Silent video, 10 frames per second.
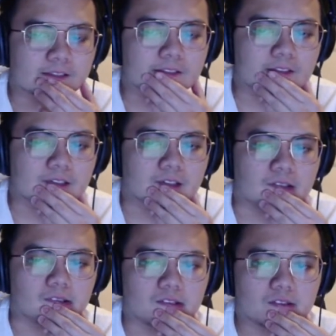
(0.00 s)

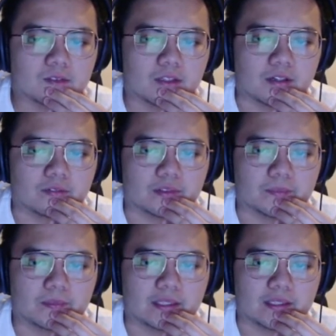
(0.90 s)
so this one every
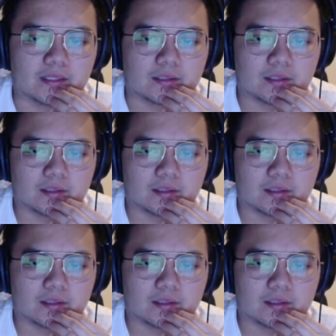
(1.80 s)
minute,